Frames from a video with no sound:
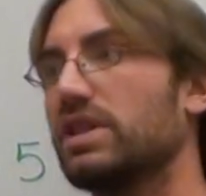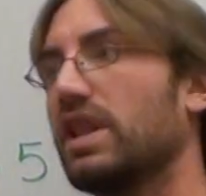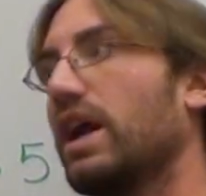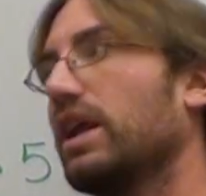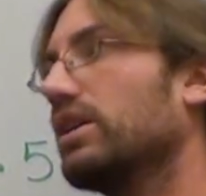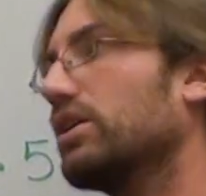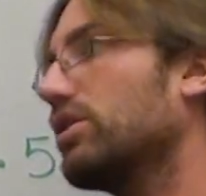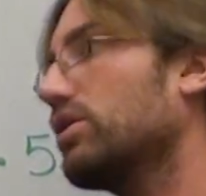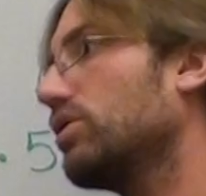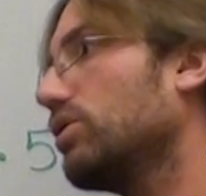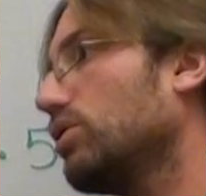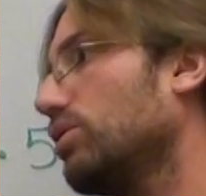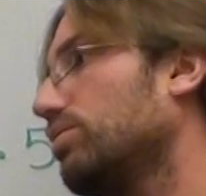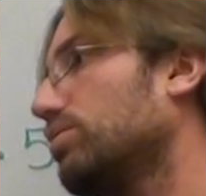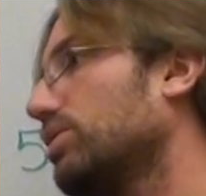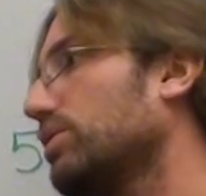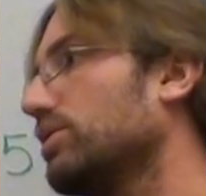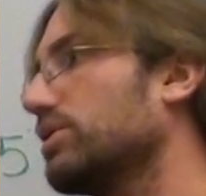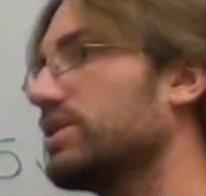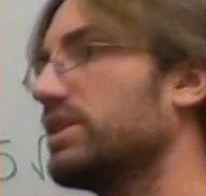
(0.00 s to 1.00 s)
Not cube
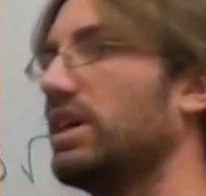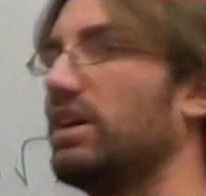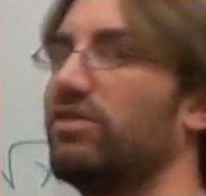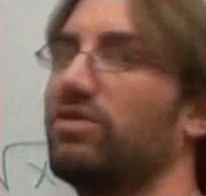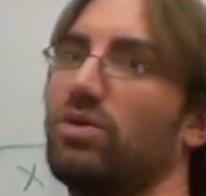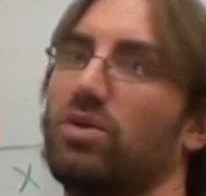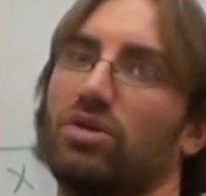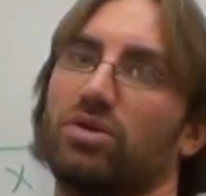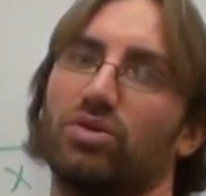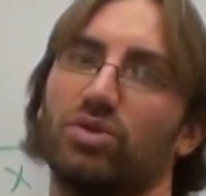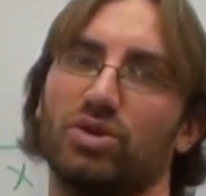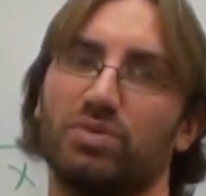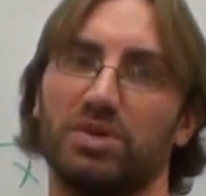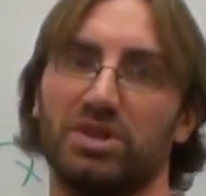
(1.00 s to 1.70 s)
roots, not fourth roots,